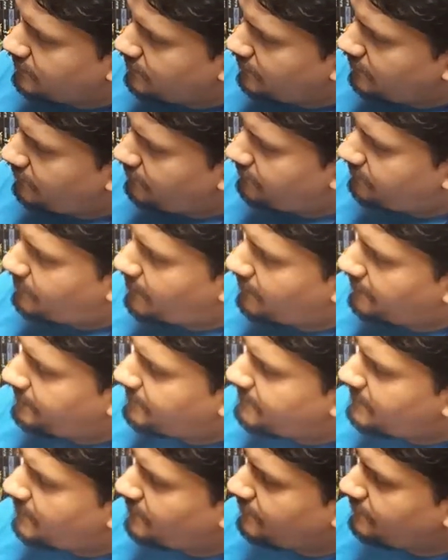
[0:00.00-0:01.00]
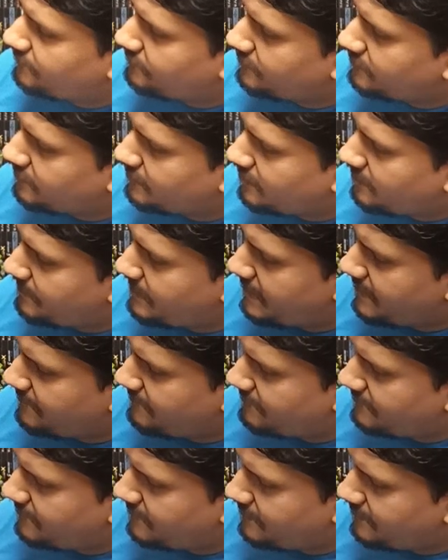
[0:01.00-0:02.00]
Whose both modes look
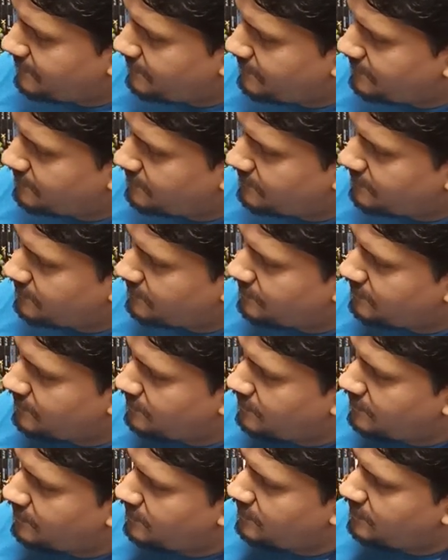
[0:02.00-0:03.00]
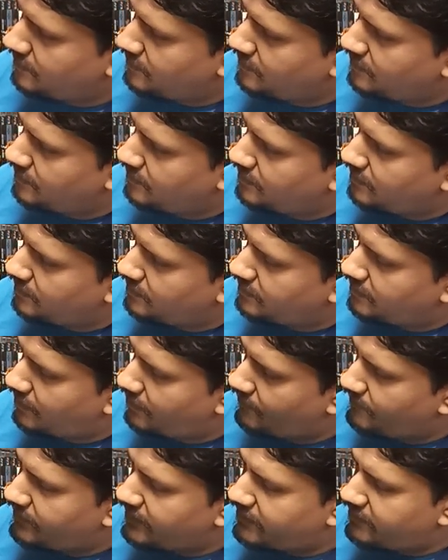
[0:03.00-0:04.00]
amazing. The
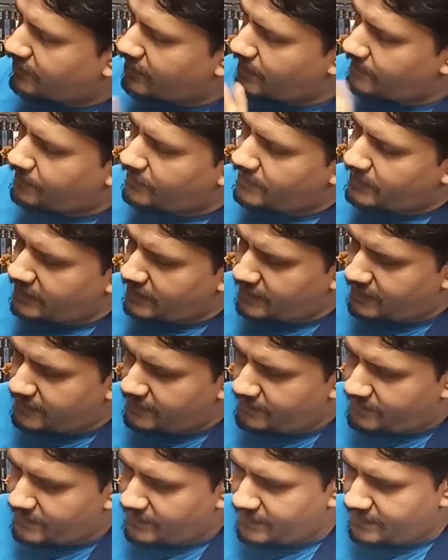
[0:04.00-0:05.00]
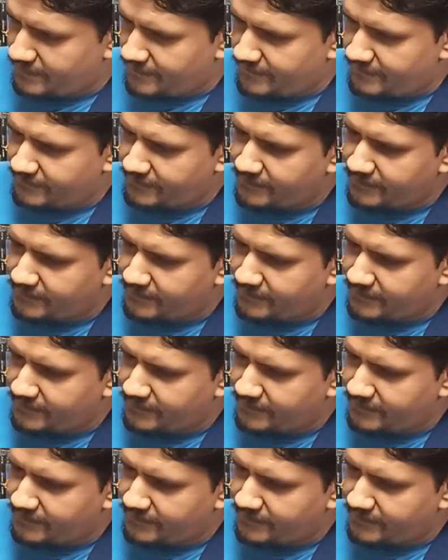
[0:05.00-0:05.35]
only gripe with him is